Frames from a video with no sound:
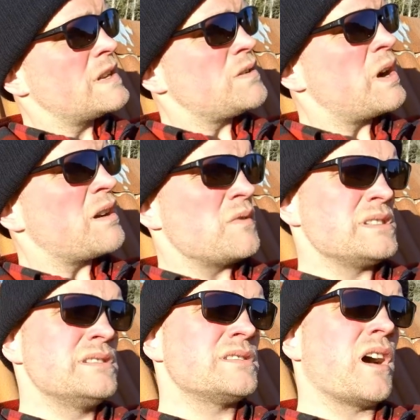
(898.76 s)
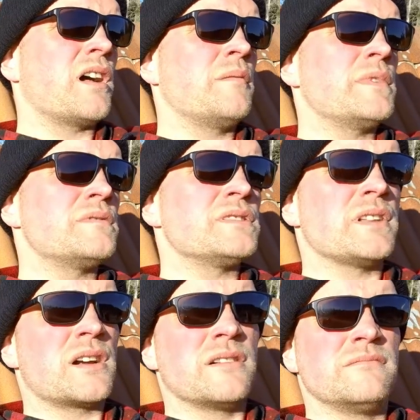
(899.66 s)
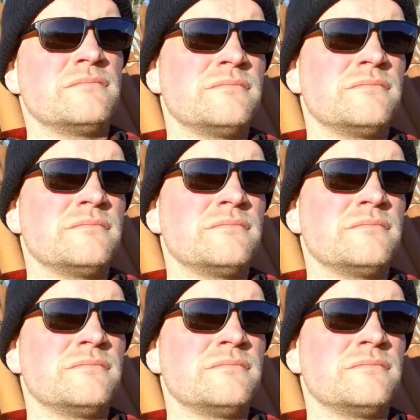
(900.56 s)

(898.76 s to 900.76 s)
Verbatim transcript: so when I was in Stockholm, there was a lot of